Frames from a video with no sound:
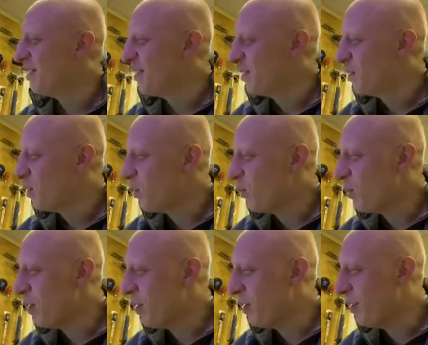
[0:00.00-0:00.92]

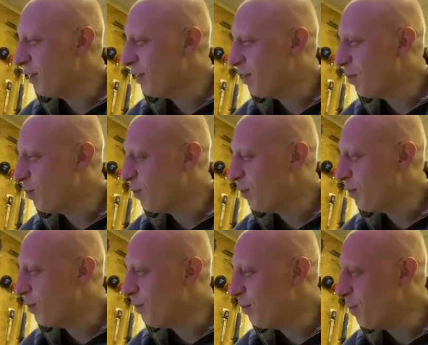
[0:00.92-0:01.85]
So
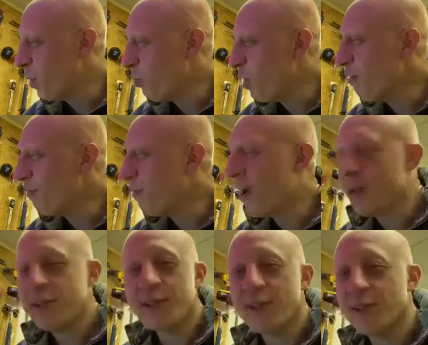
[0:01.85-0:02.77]
my wife
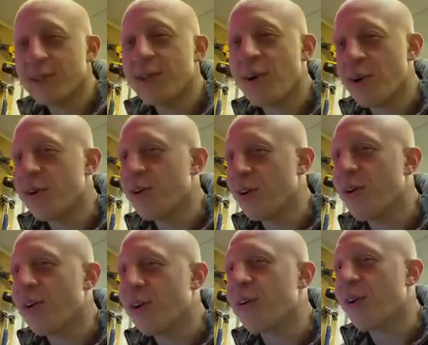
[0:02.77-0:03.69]
asked this
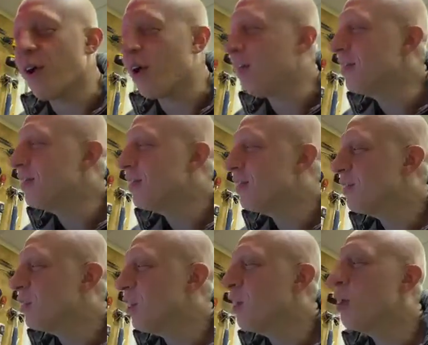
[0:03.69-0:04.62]
online.
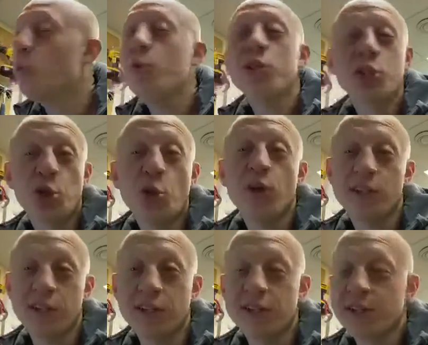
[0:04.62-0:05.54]
Here were the
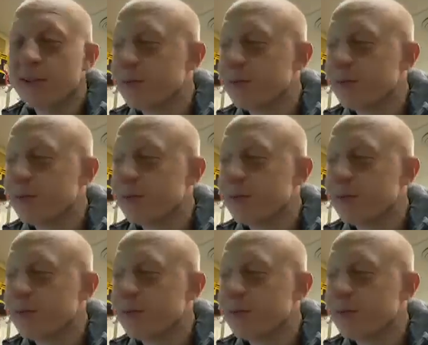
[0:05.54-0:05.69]
choices.